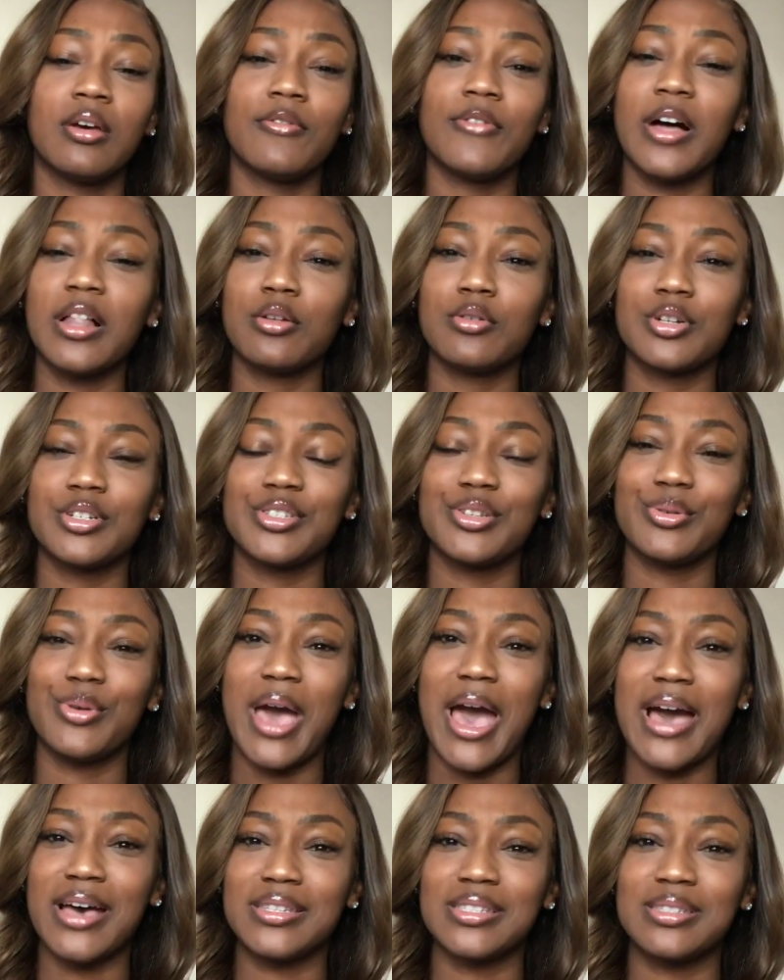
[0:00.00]
followers who
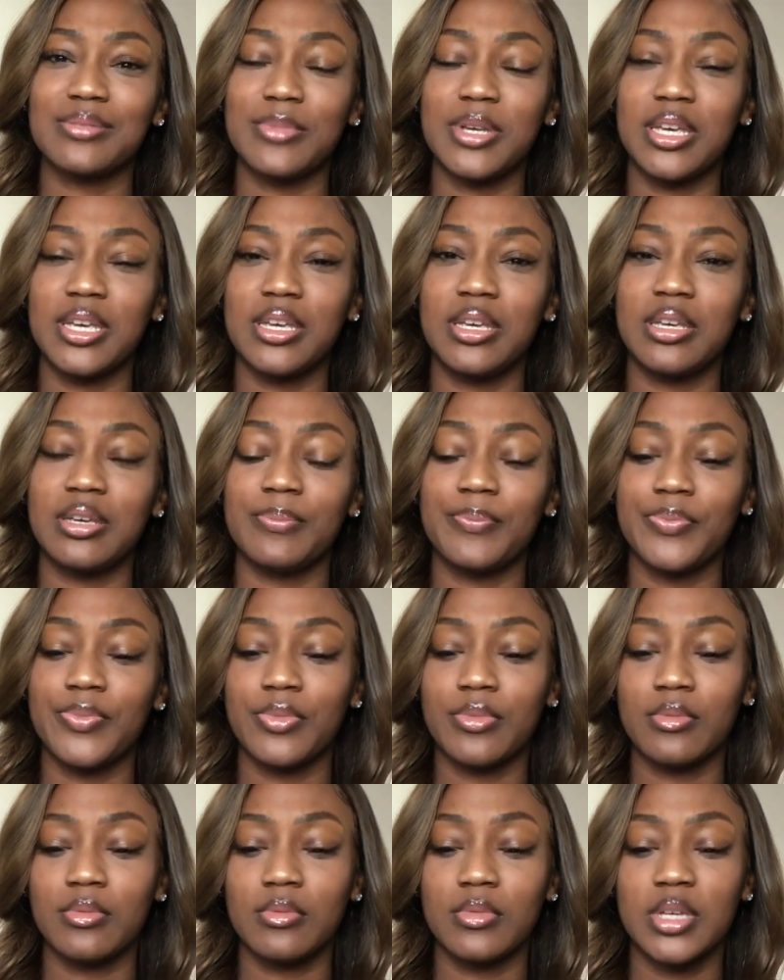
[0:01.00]
asked me
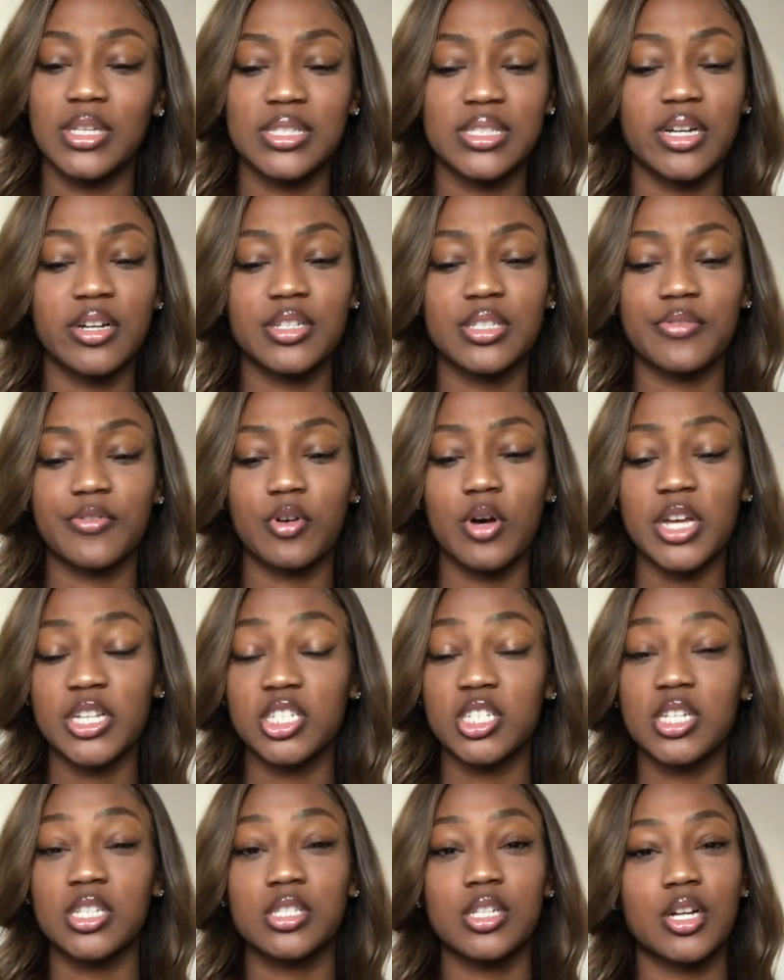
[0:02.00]
a series of
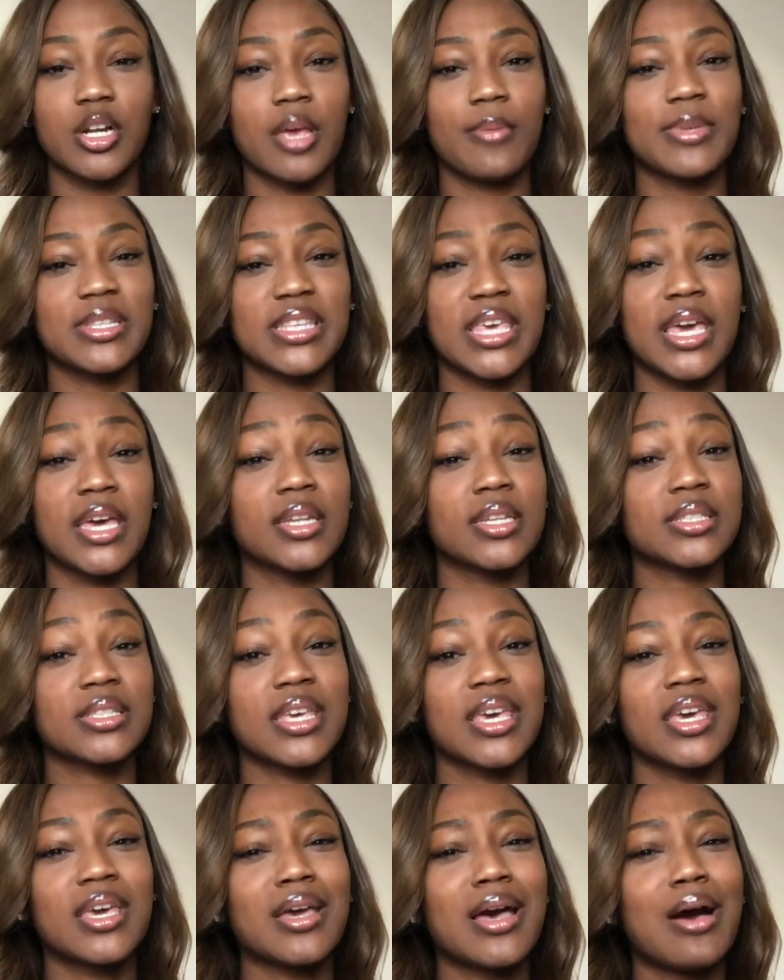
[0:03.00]
questions. Her name is Candice
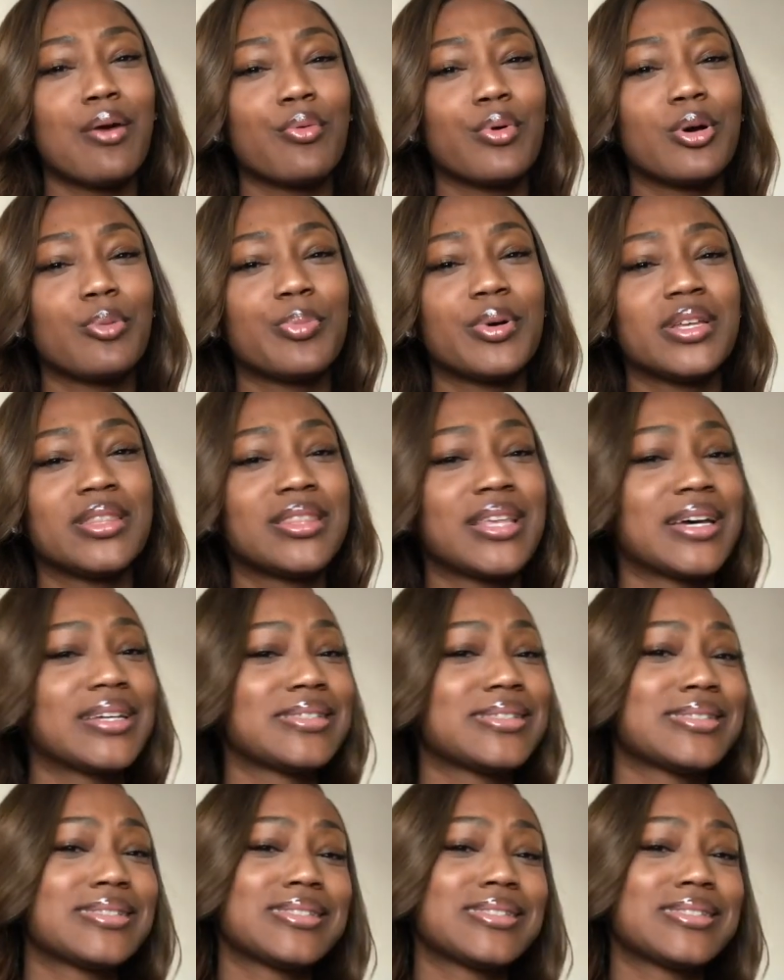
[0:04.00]
King. I will put that